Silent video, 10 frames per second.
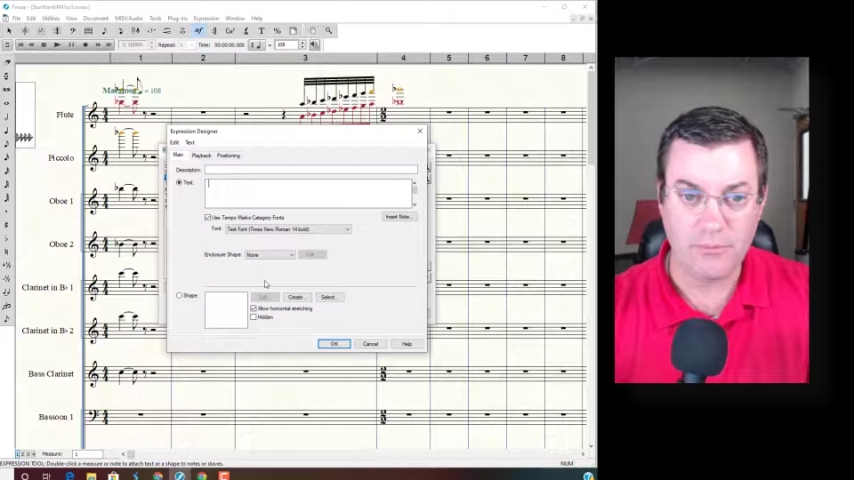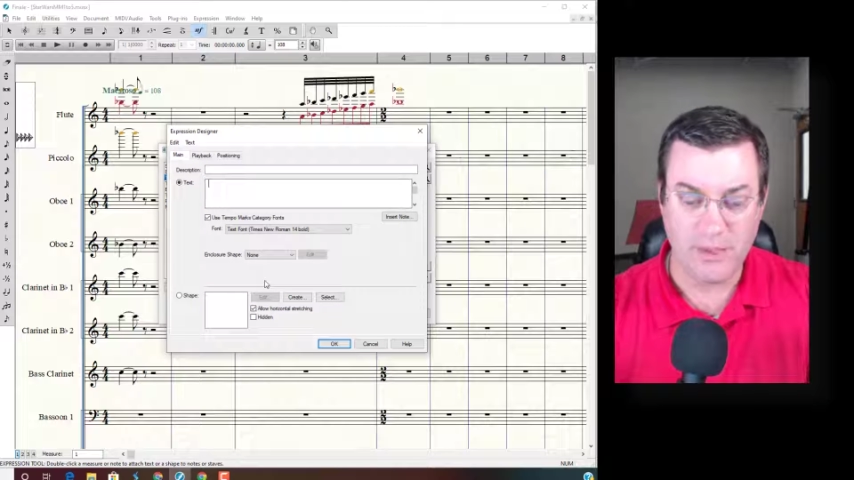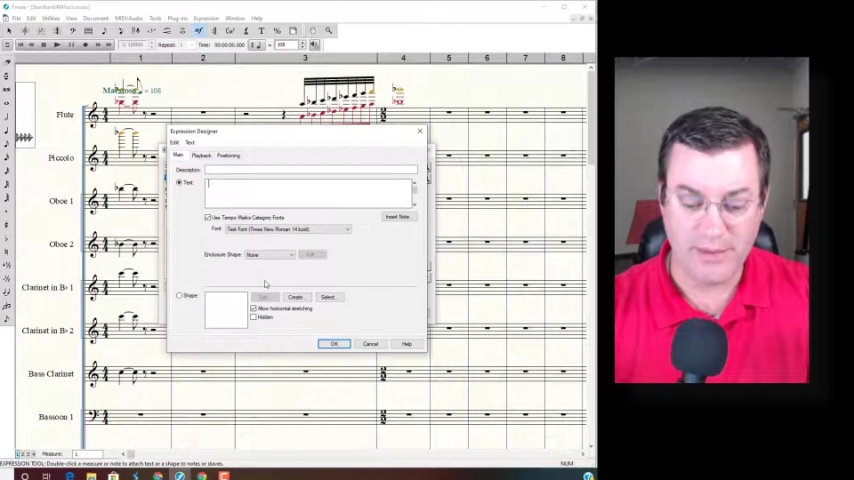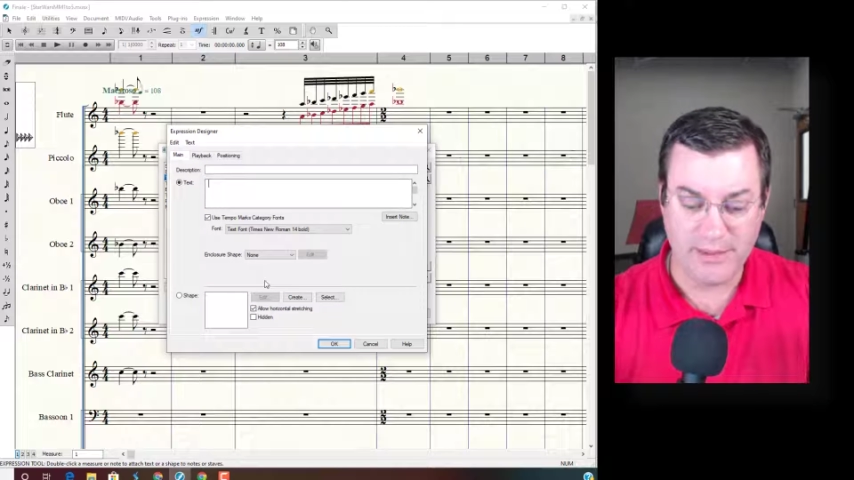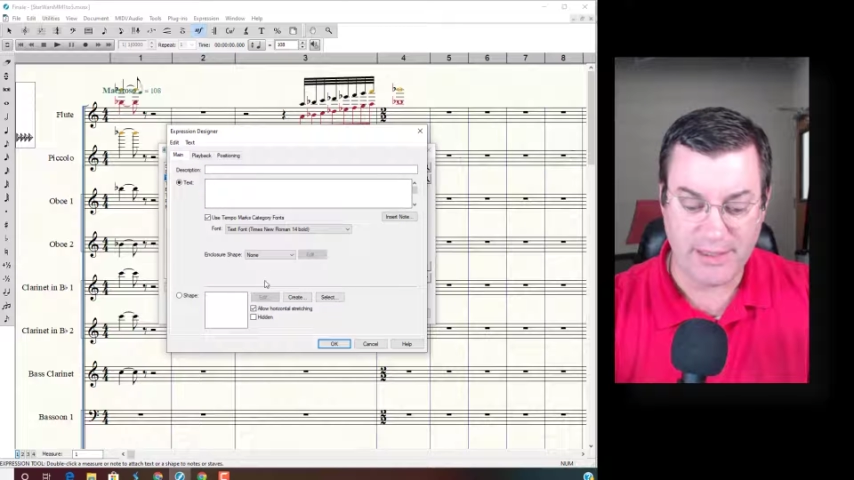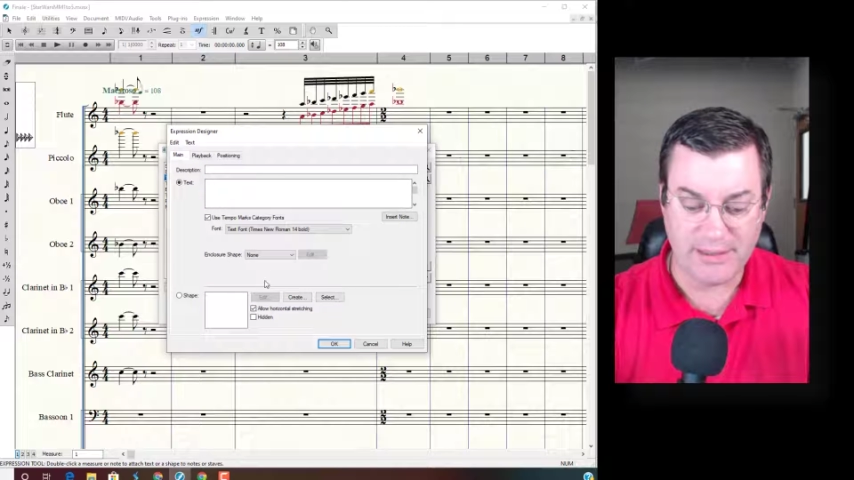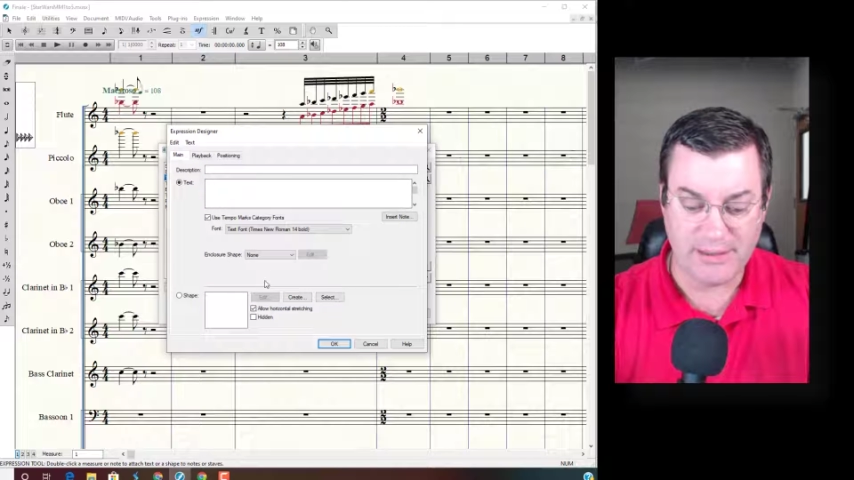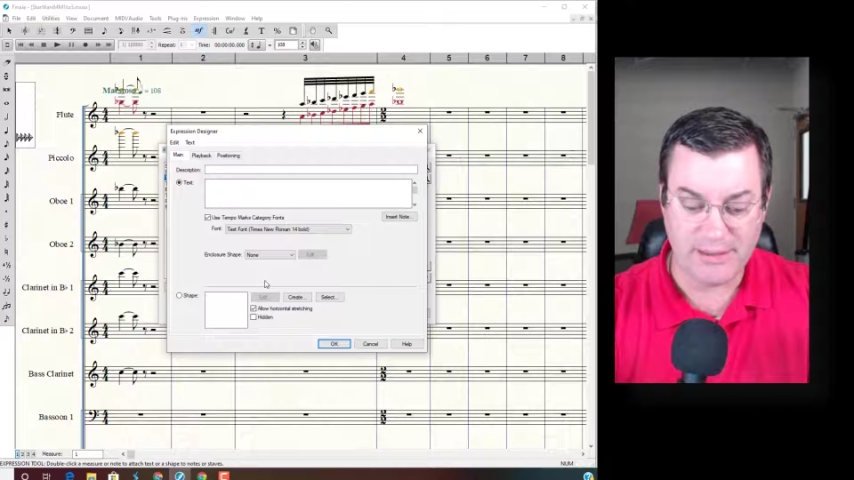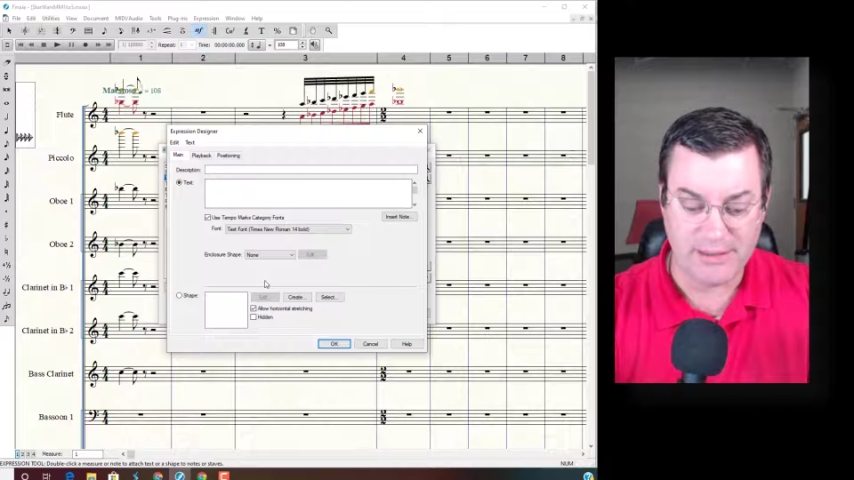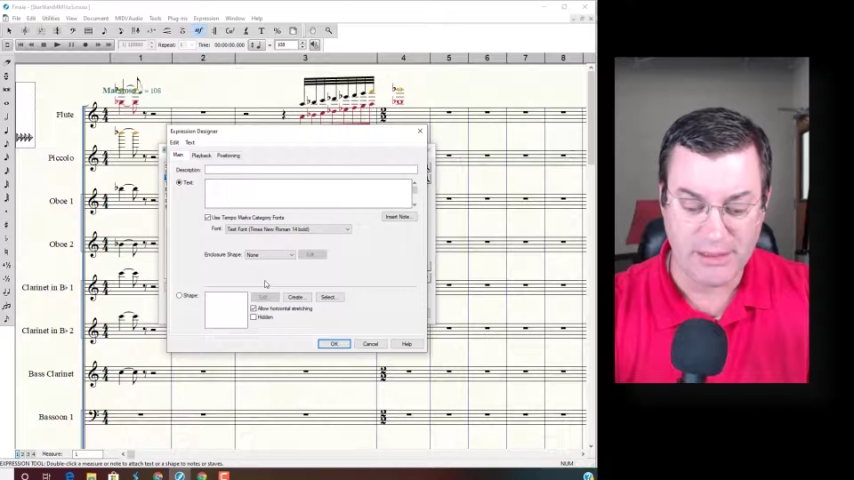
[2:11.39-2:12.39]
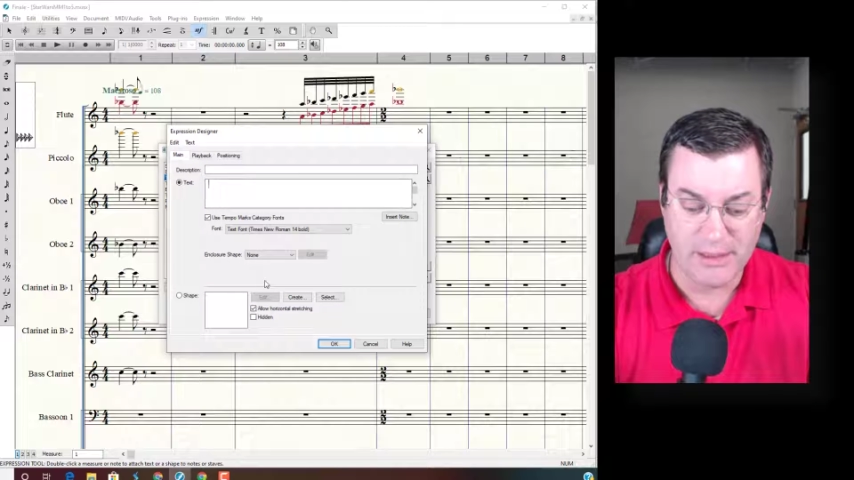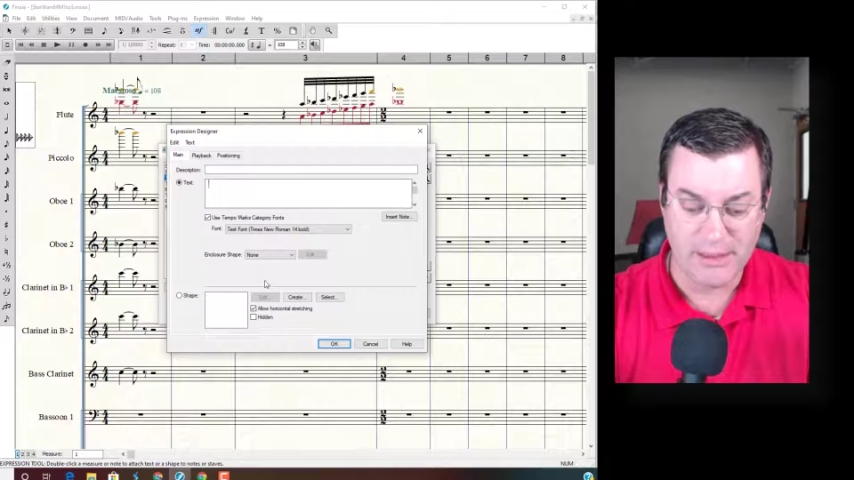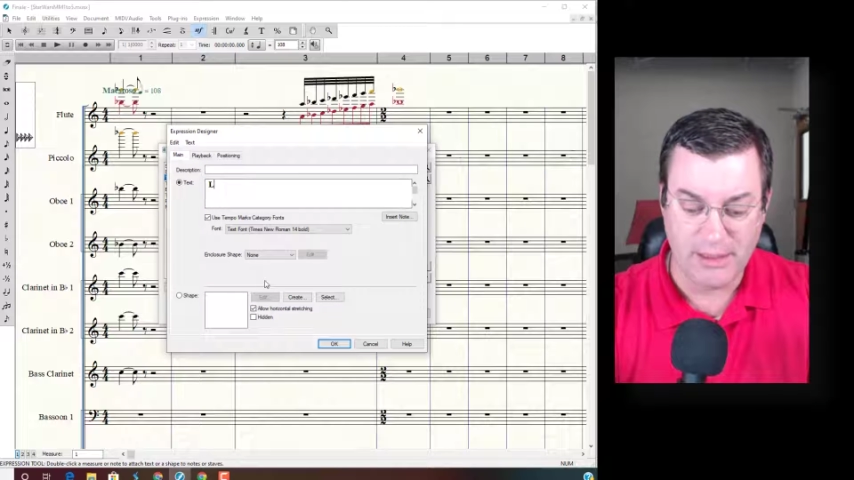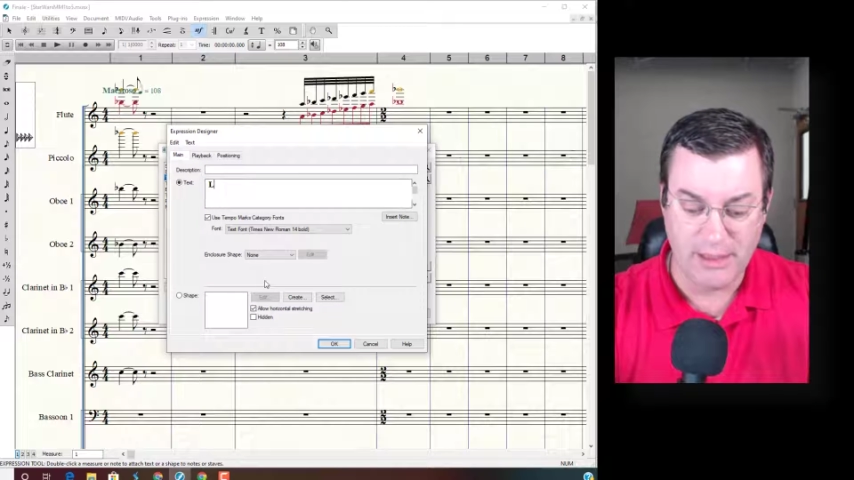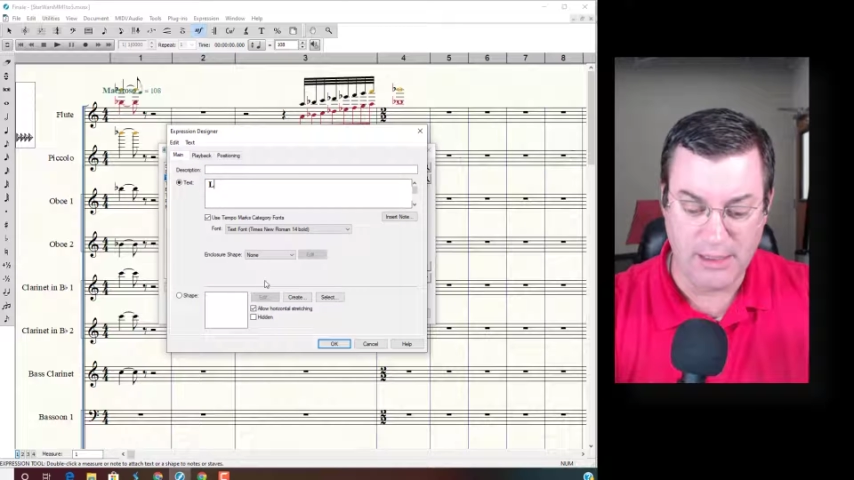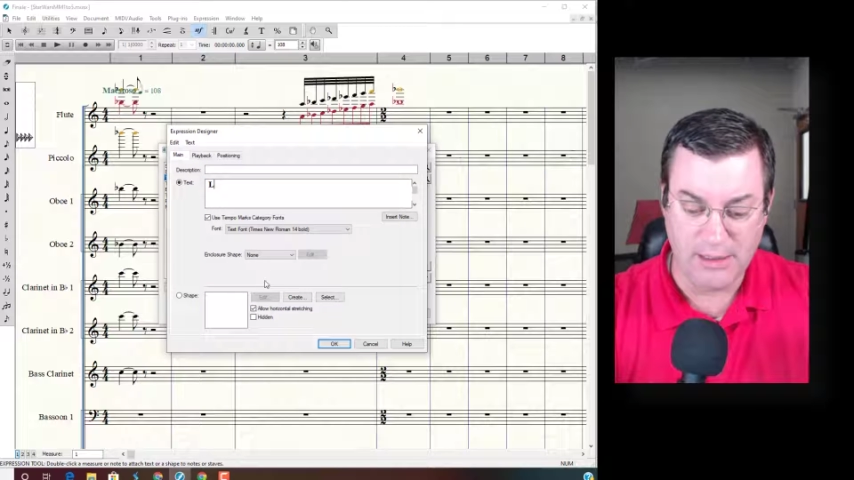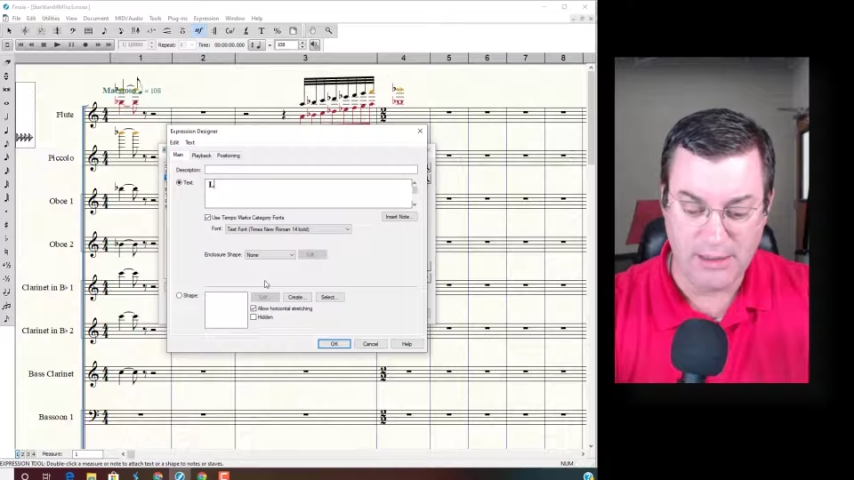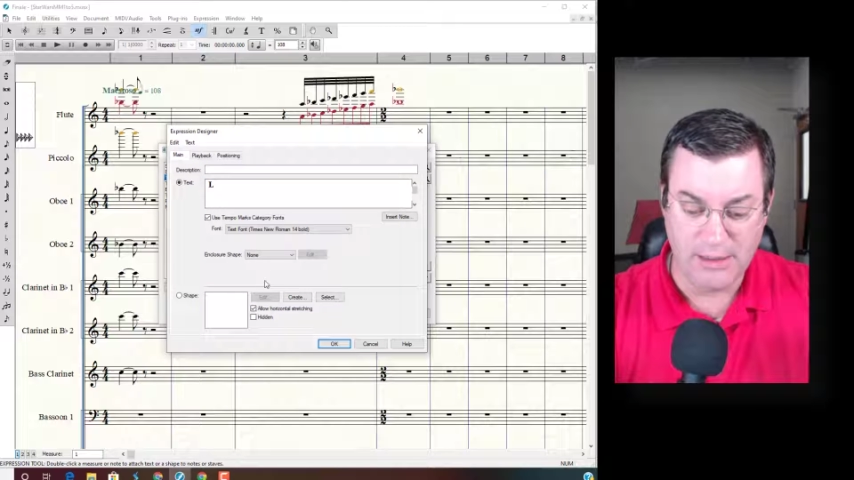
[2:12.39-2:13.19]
and the text is lo